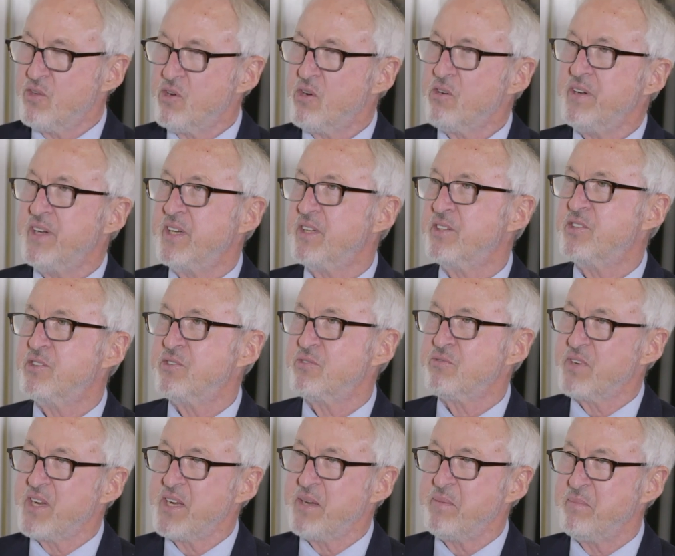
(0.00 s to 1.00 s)
you're an
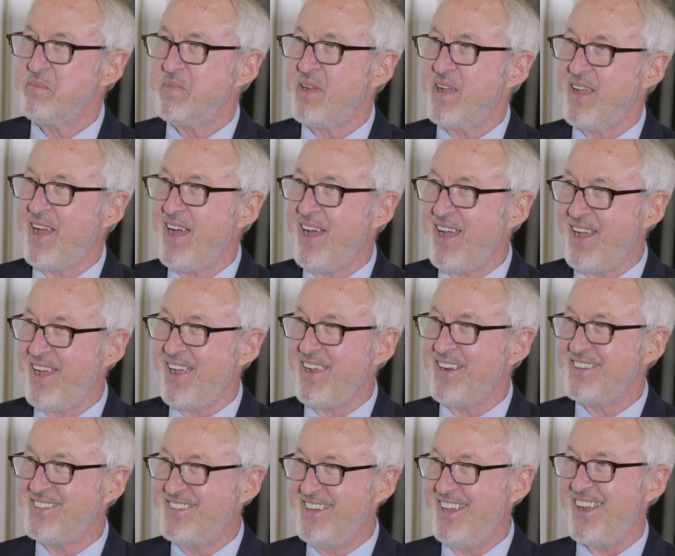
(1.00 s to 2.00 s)
extreme
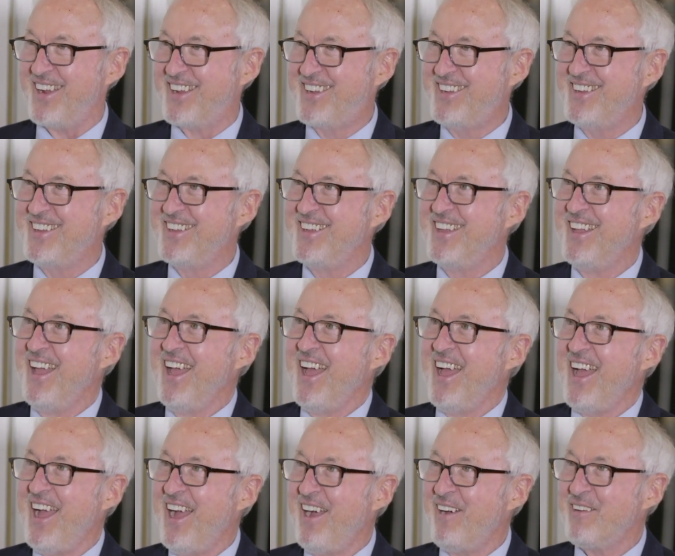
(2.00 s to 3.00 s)
high tech.
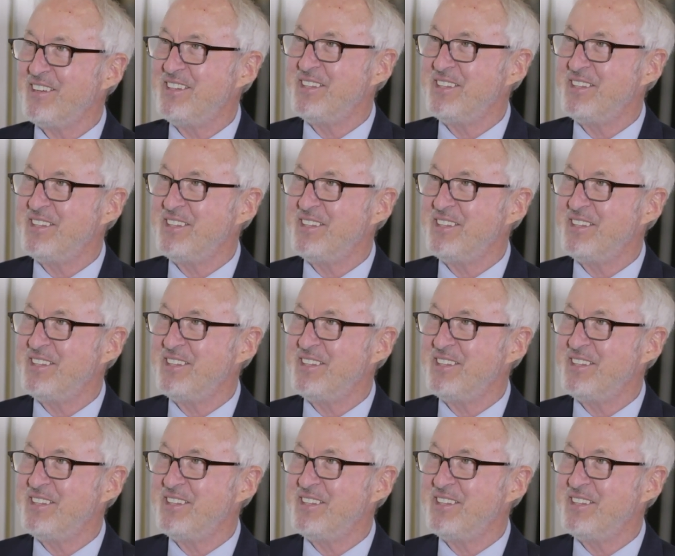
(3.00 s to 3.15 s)
How